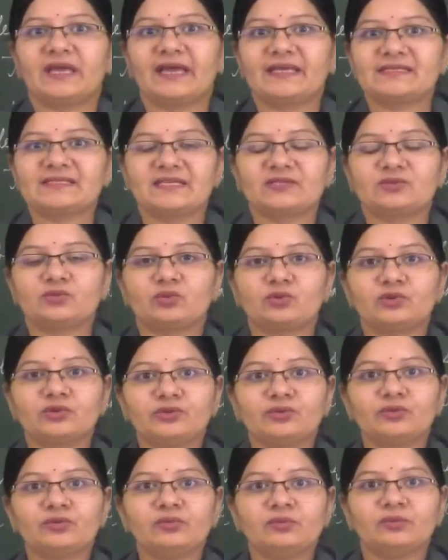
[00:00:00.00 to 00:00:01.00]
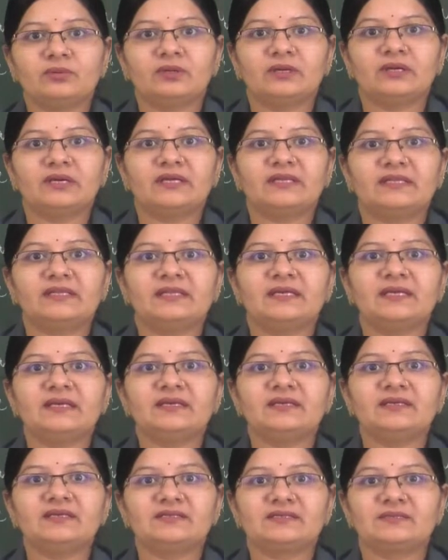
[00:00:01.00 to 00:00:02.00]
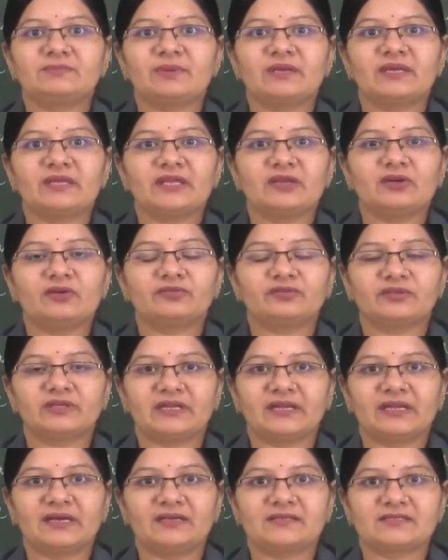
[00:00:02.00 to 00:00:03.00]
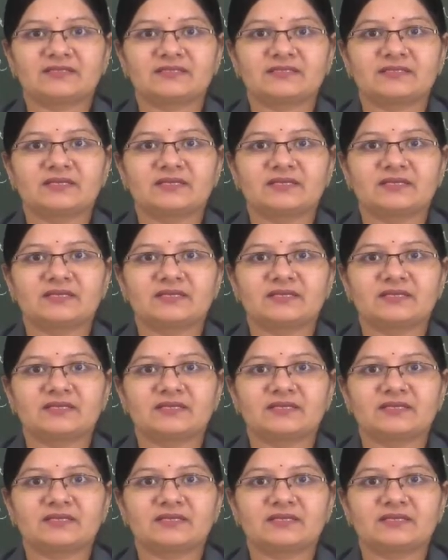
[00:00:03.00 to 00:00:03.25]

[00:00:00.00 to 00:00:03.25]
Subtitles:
as I told you in the beginning of the class.